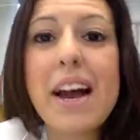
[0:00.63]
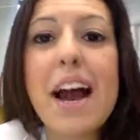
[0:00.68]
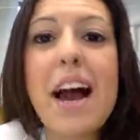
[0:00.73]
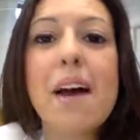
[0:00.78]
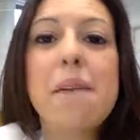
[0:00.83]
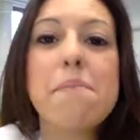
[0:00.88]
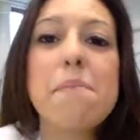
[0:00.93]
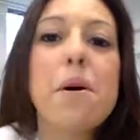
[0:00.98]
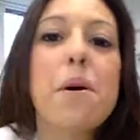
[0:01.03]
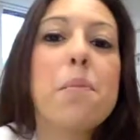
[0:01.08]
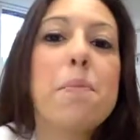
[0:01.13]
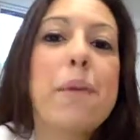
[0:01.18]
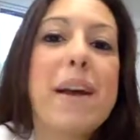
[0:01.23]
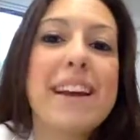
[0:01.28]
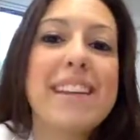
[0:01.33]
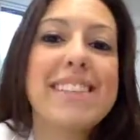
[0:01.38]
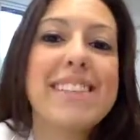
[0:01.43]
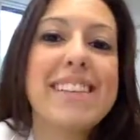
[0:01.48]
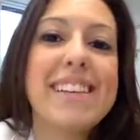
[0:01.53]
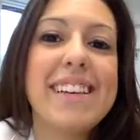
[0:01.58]
I'm Bel
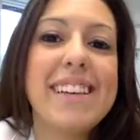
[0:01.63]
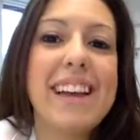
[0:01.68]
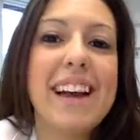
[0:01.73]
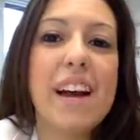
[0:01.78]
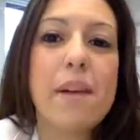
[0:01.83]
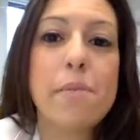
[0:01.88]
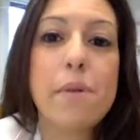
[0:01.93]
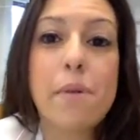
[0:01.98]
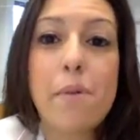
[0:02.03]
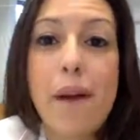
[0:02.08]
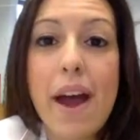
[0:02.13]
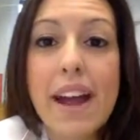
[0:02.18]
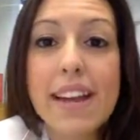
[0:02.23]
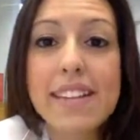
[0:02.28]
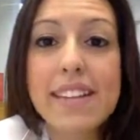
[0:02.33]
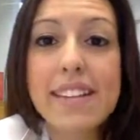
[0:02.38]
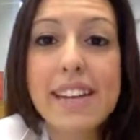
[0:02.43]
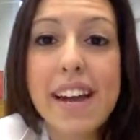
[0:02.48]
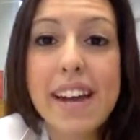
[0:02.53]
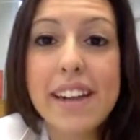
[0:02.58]
Pesce. I'm a
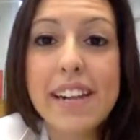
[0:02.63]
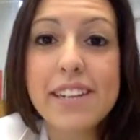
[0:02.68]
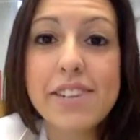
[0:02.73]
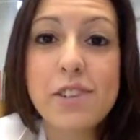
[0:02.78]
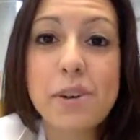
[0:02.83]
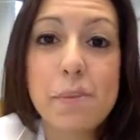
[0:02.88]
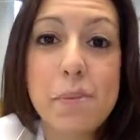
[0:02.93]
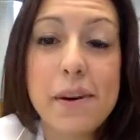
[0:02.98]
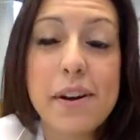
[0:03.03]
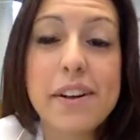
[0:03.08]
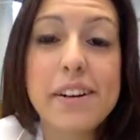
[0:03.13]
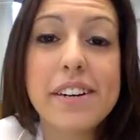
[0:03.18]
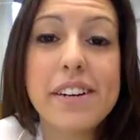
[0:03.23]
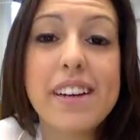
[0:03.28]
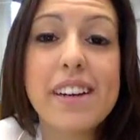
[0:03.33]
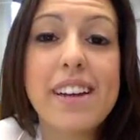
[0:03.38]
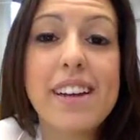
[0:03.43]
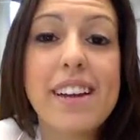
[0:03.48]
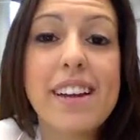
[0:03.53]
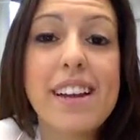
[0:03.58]
writer and entrepreneur.
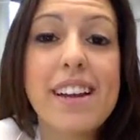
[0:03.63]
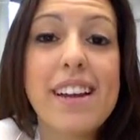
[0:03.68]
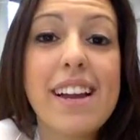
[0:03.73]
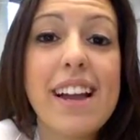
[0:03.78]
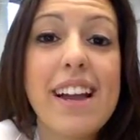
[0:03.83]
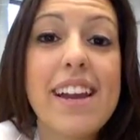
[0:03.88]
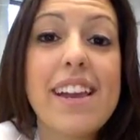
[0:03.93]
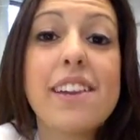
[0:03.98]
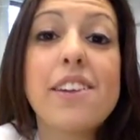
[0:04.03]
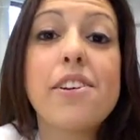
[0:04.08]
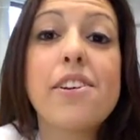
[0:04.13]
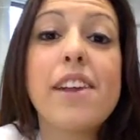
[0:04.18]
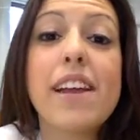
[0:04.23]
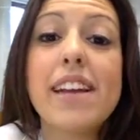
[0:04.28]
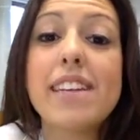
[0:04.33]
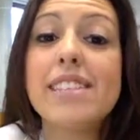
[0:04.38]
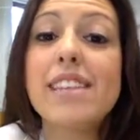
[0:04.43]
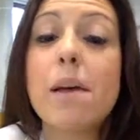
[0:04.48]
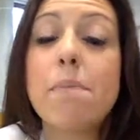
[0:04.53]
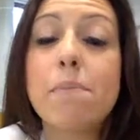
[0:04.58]
And in
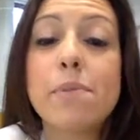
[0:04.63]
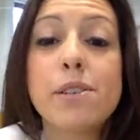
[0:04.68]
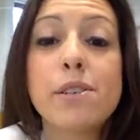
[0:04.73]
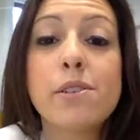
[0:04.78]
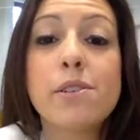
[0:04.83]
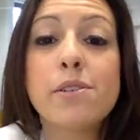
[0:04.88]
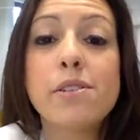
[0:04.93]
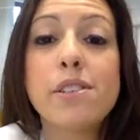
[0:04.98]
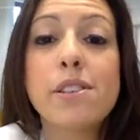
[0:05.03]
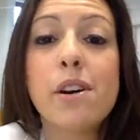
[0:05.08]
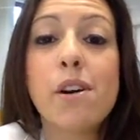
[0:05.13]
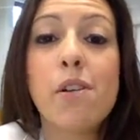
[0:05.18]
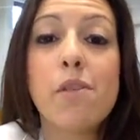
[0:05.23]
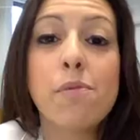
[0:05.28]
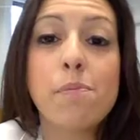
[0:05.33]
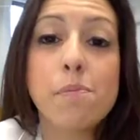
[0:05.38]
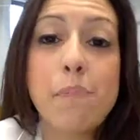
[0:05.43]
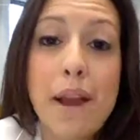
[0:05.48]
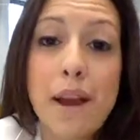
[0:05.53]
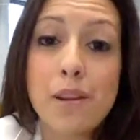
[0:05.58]
today's episode of
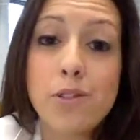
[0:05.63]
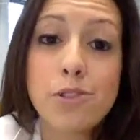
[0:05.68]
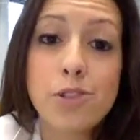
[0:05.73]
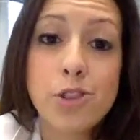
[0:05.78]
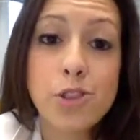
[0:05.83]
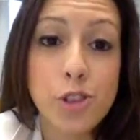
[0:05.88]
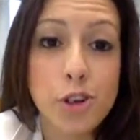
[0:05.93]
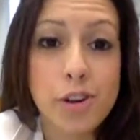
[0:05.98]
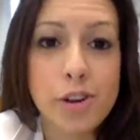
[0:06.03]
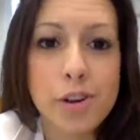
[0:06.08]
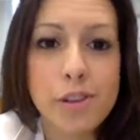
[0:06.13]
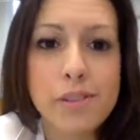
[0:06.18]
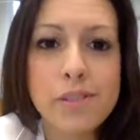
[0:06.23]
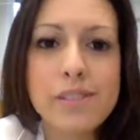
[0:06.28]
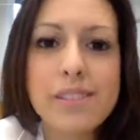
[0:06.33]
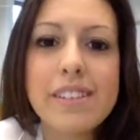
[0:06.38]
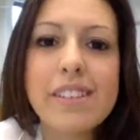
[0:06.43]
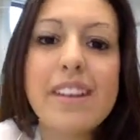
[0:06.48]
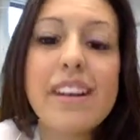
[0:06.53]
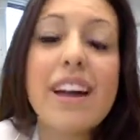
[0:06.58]
Bels Journal,
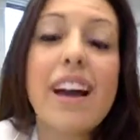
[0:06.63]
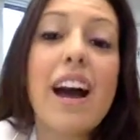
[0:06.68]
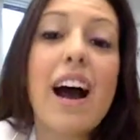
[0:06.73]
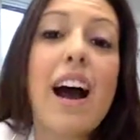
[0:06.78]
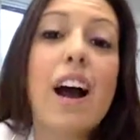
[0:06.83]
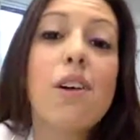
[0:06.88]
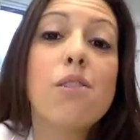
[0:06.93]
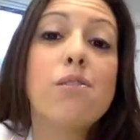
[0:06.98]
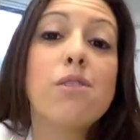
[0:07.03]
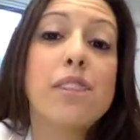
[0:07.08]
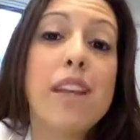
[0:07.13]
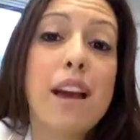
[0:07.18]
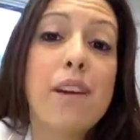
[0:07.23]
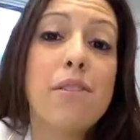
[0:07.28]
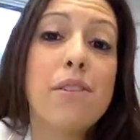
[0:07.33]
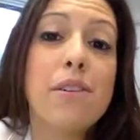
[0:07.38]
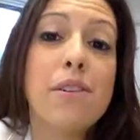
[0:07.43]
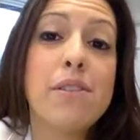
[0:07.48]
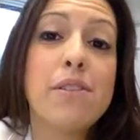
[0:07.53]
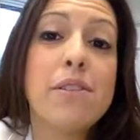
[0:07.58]
I'll
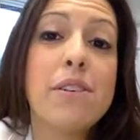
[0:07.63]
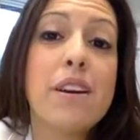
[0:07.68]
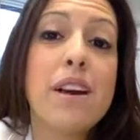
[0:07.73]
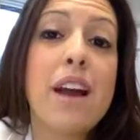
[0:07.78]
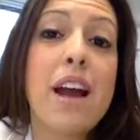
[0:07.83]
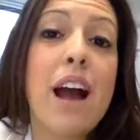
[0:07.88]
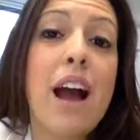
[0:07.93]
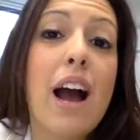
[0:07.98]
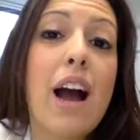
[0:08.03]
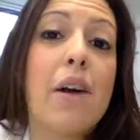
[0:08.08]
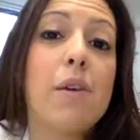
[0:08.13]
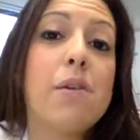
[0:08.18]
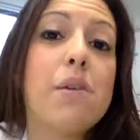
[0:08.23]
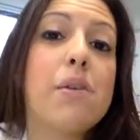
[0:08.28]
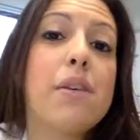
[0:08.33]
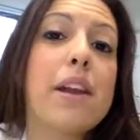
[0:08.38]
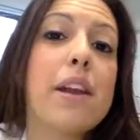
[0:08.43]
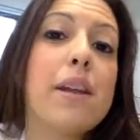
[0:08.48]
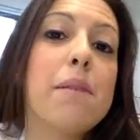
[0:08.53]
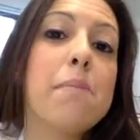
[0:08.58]
tell you how
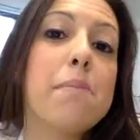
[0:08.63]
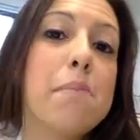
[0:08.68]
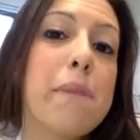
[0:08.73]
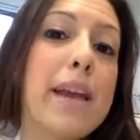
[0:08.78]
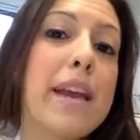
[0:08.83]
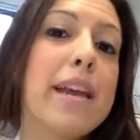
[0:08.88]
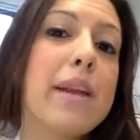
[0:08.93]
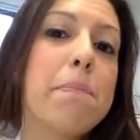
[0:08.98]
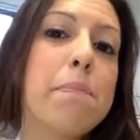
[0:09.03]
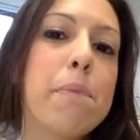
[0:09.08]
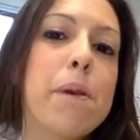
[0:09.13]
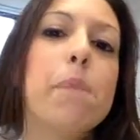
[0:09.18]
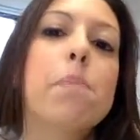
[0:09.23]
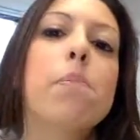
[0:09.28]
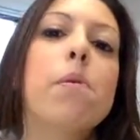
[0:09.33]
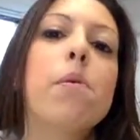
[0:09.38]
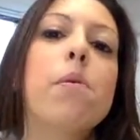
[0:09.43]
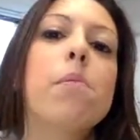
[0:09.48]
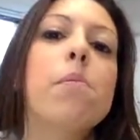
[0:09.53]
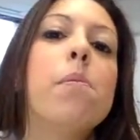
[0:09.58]
you can make
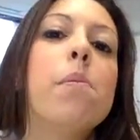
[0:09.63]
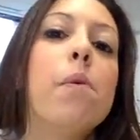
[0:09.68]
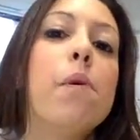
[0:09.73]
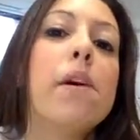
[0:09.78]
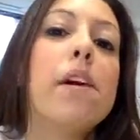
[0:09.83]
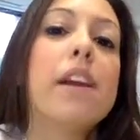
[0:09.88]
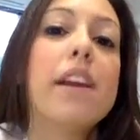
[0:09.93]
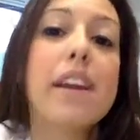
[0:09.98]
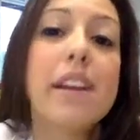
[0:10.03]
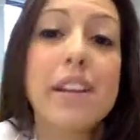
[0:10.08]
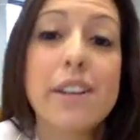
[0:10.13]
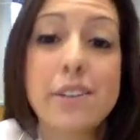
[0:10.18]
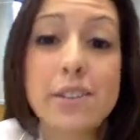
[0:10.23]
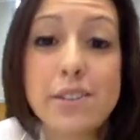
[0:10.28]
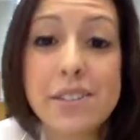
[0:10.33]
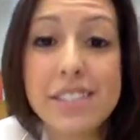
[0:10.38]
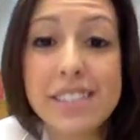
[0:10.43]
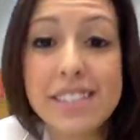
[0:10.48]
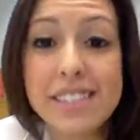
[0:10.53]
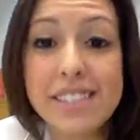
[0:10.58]
people more
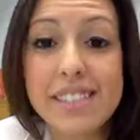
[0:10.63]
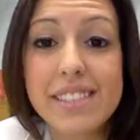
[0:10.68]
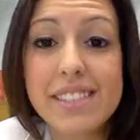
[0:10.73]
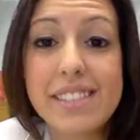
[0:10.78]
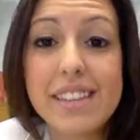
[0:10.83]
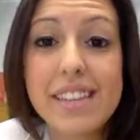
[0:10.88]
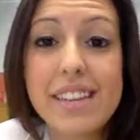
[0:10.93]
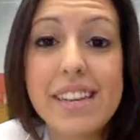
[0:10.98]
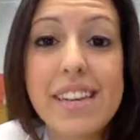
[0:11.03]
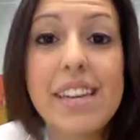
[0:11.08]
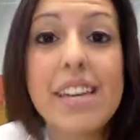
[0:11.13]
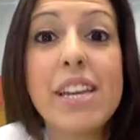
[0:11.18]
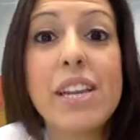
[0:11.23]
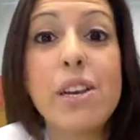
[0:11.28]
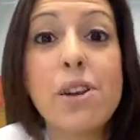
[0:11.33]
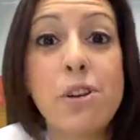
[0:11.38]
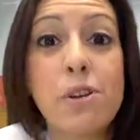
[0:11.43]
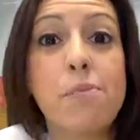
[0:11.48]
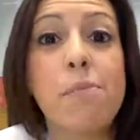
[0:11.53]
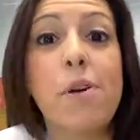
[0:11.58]
interested in
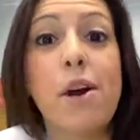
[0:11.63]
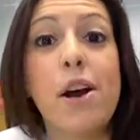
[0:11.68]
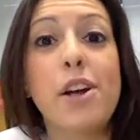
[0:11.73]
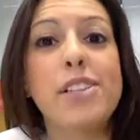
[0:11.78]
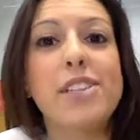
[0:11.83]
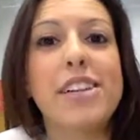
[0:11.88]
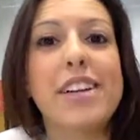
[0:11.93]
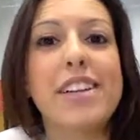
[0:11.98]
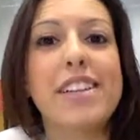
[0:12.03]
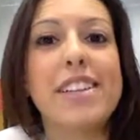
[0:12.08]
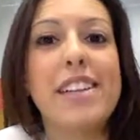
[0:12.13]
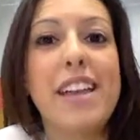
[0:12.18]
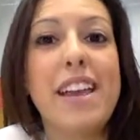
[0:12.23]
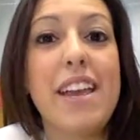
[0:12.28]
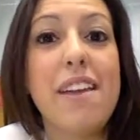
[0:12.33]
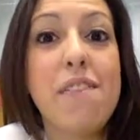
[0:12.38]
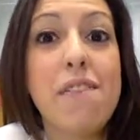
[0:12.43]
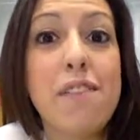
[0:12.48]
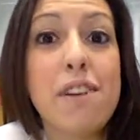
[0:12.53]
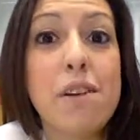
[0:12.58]
your project
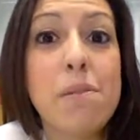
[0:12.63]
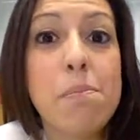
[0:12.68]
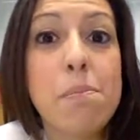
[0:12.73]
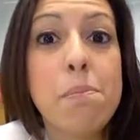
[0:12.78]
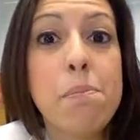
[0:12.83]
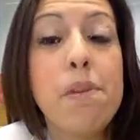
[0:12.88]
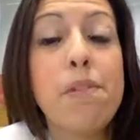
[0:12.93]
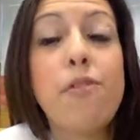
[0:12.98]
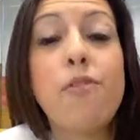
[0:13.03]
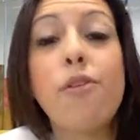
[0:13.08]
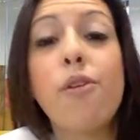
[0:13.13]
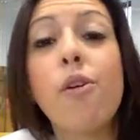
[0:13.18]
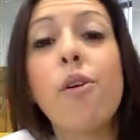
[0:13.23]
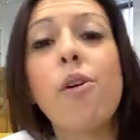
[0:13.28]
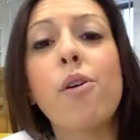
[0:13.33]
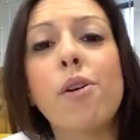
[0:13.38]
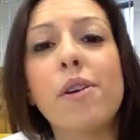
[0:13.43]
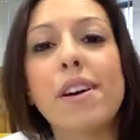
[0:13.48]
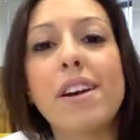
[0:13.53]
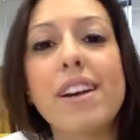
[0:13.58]
even
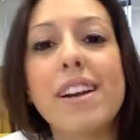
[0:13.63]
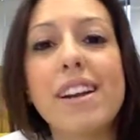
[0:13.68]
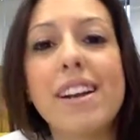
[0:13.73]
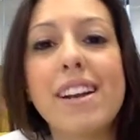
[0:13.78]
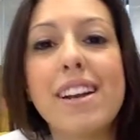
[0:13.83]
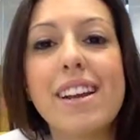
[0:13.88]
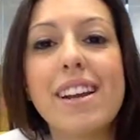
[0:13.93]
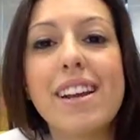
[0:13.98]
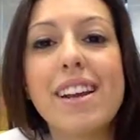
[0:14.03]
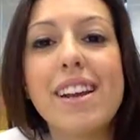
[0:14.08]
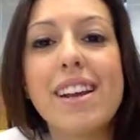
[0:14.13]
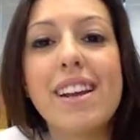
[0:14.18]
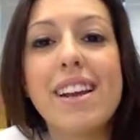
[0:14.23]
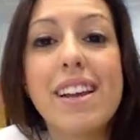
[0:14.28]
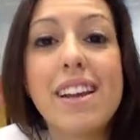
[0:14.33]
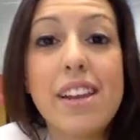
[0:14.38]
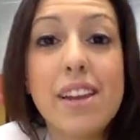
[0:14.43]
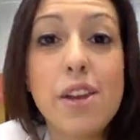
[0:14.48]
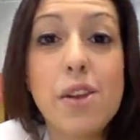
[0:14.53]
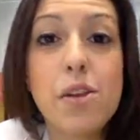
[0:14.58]
before
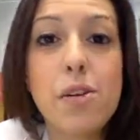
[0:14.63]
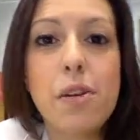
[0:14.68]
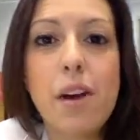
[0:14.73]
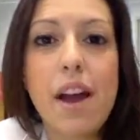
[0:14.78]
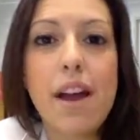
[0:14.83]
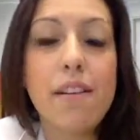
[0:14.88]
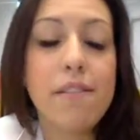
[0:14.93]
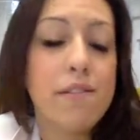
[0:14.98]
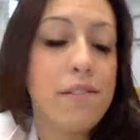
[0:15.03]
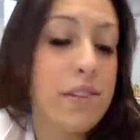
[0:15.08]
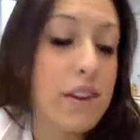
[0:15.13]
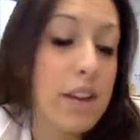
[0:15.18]
you have